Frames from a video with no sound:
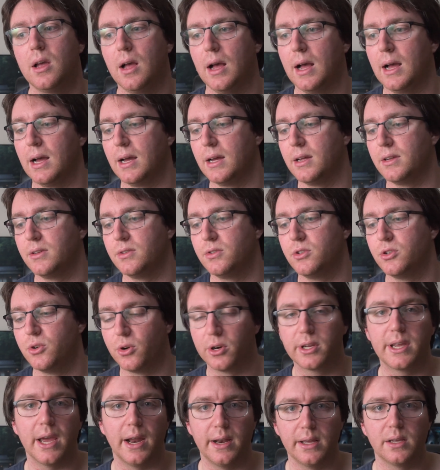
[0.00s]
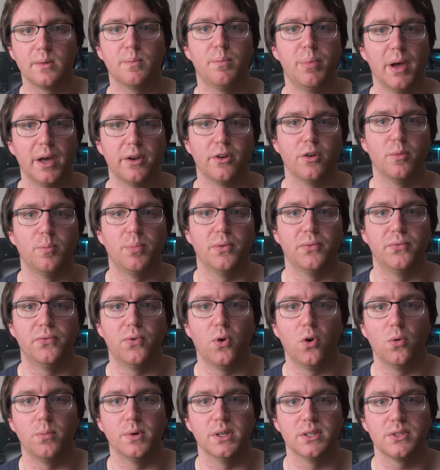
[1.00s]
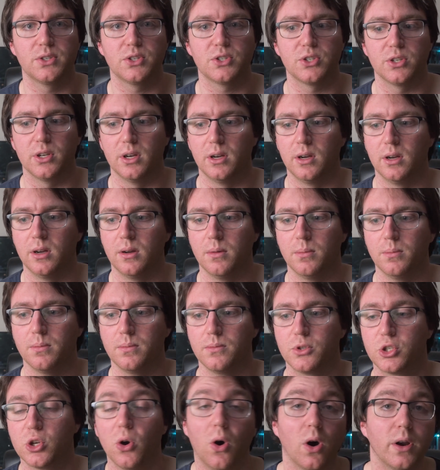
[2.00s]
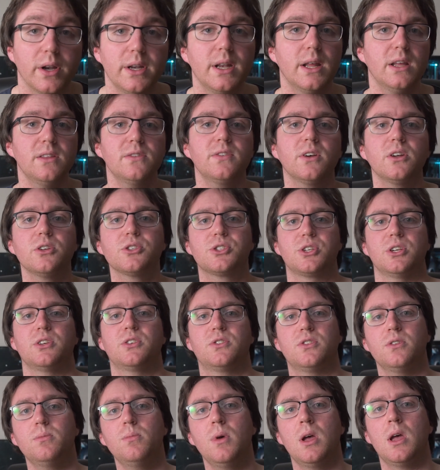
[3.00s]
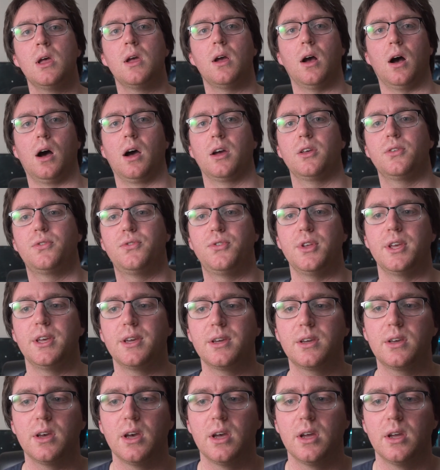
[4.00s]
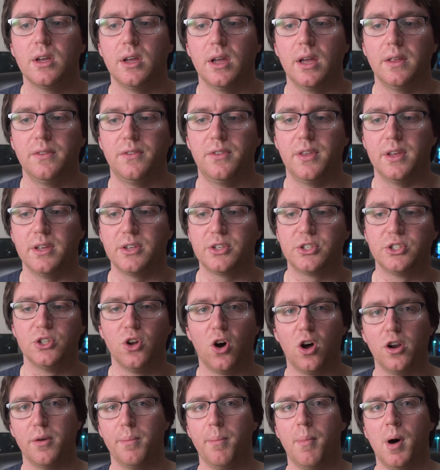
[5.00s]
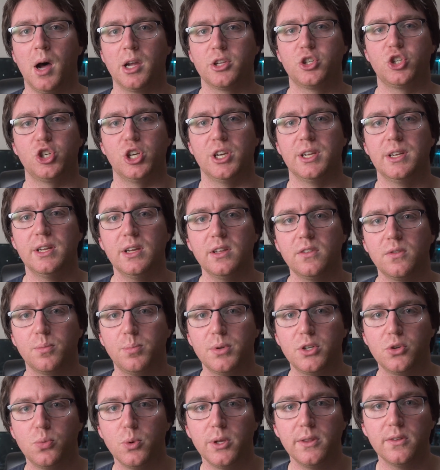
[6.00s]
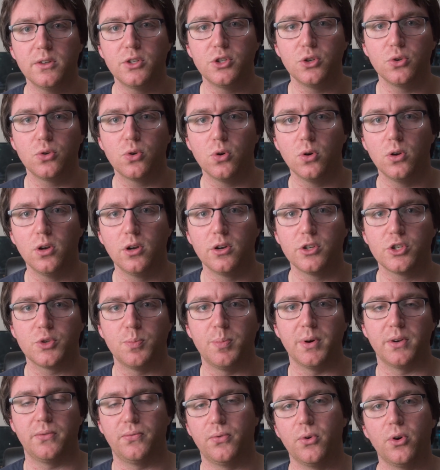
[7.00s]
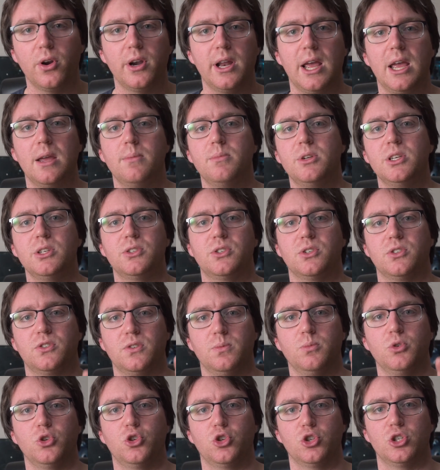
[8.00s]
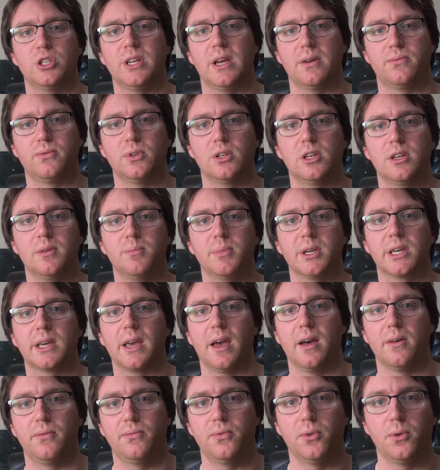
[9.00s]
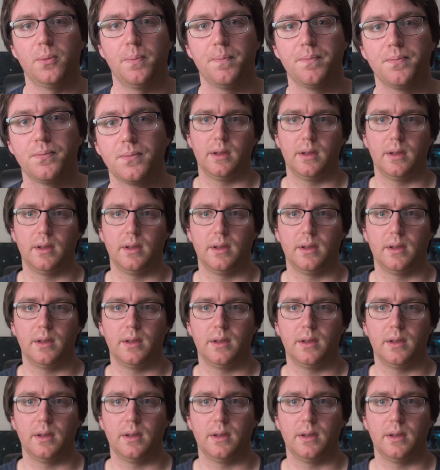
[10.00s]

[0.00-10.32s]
and you're getting better performance. Um, so on an Intel system, I think there's not much in it between the two coolers, but for an AMD system you should definitely be careful.